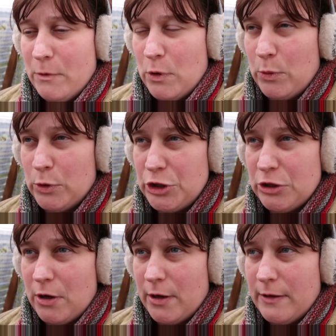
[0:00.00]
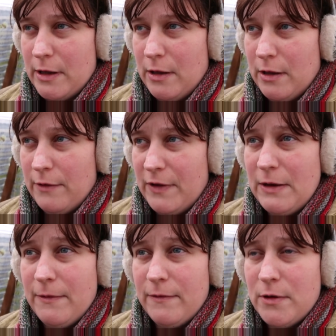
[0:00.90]
oh, what do you call it? The,
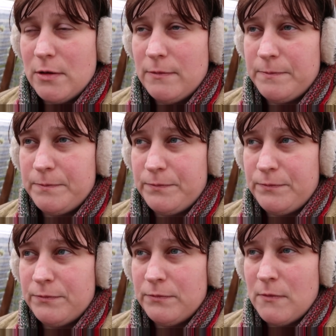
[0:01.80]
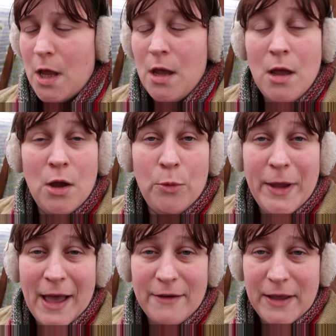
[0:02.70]
in,
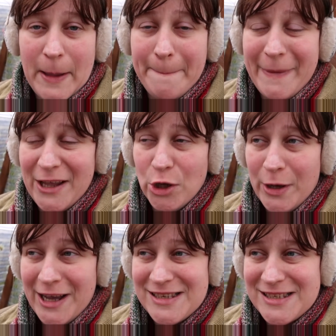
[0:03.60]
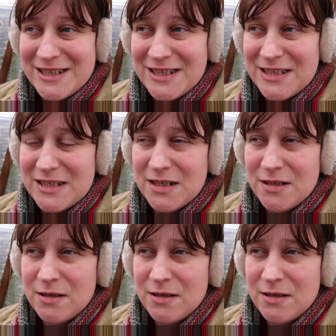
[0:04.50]
we have a biohazard